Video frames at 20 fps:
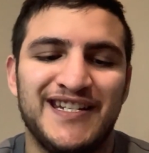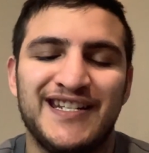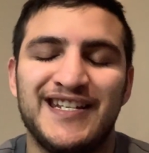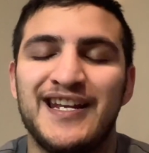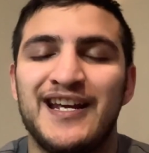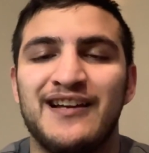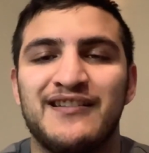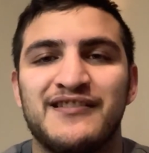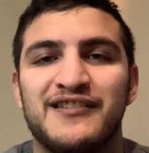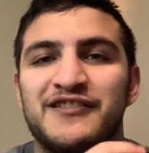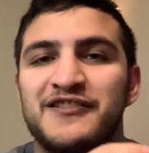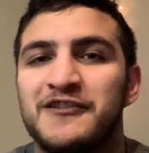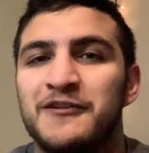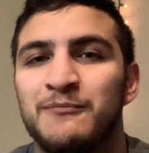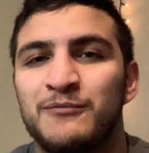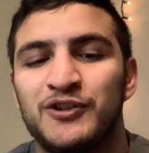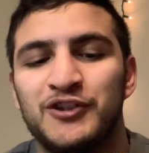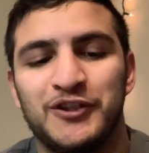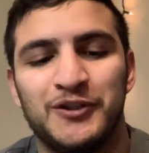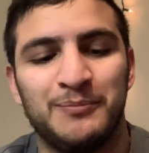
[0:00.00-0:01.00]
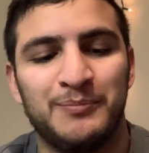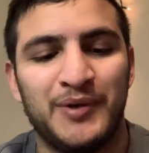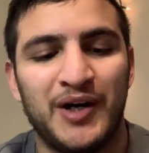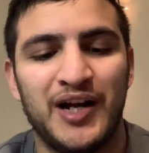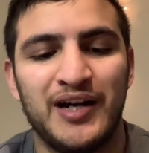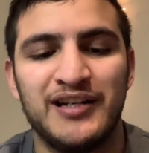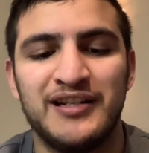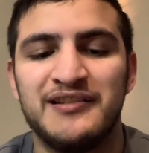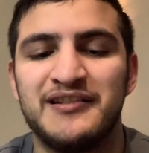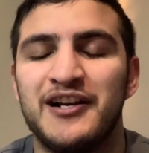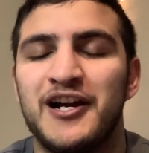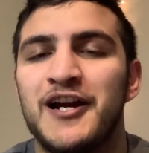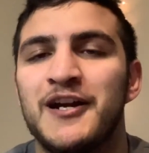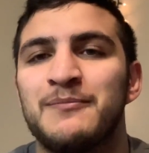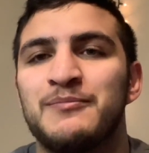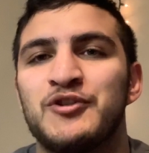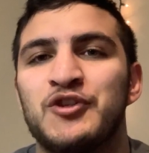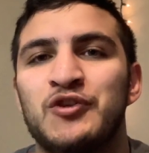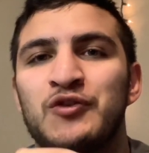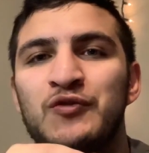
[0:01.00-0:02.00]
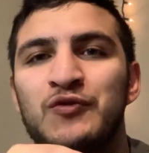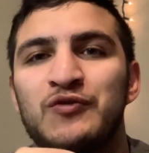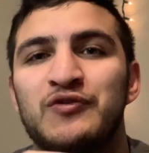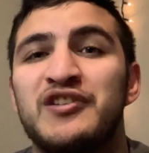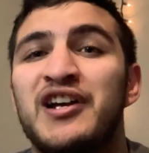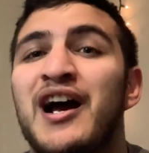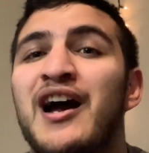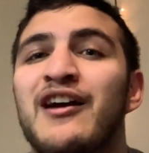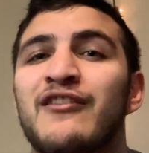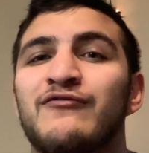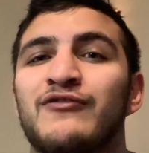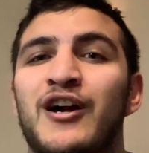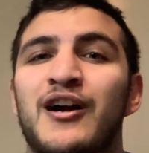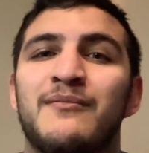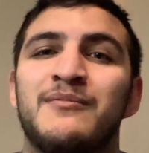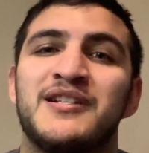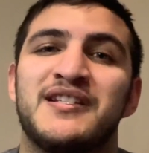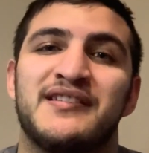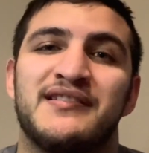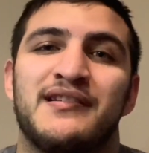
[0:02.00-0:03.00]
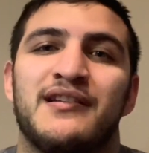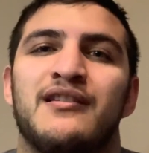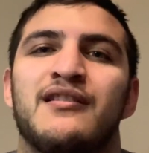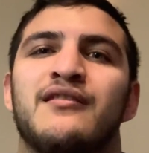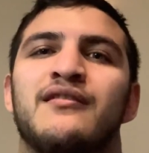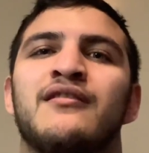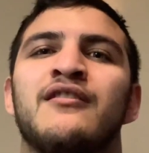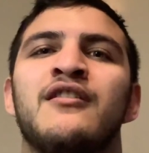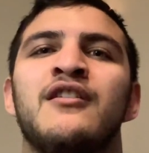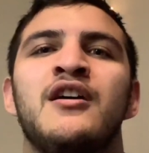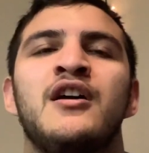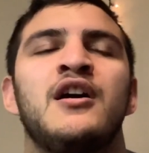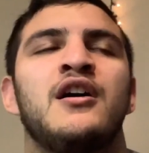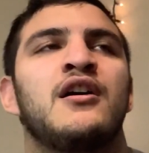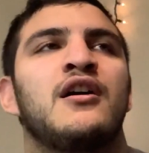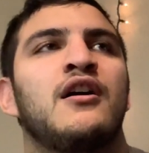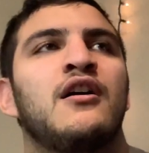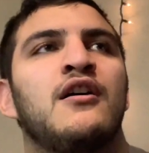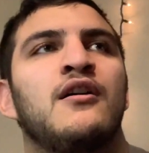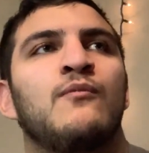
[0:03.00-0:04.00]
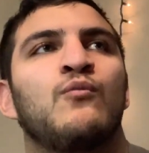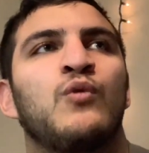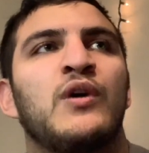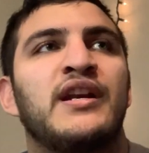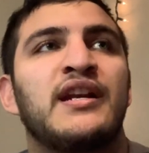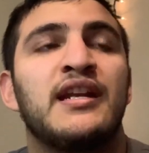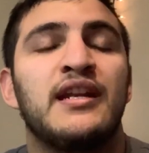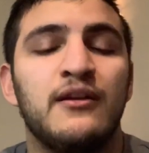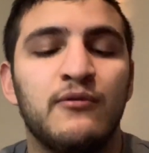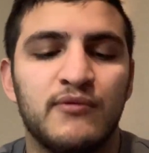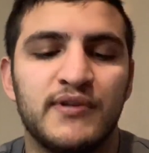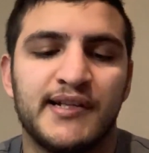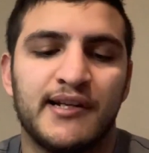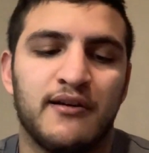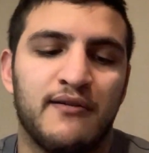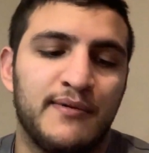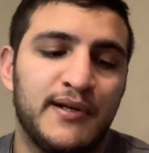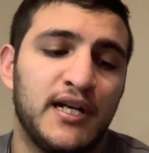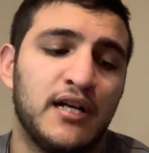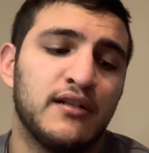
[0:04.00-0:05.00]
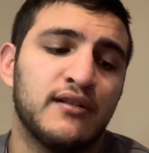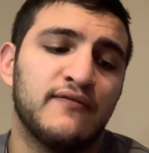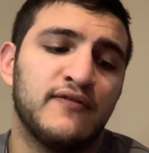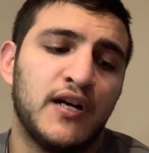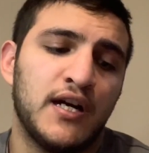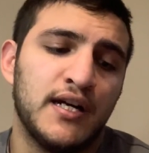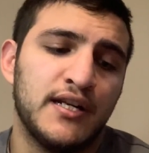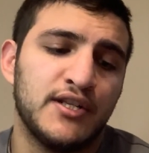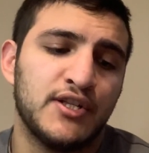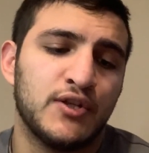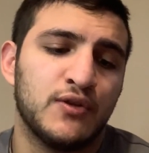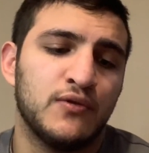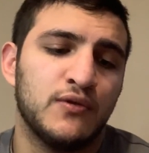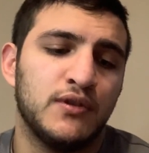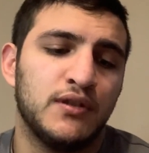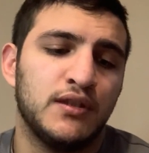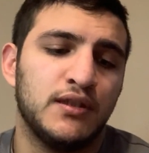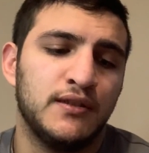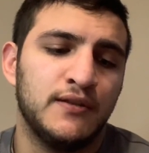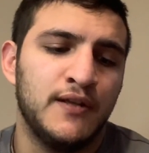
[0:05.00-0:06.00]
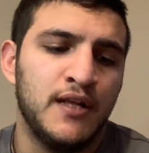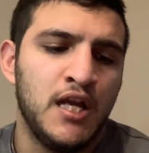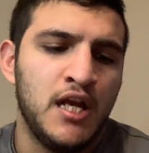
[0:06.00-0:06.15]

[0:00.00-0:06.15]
He has a similar body type to Ty Robinson um, when he was coming out of high school.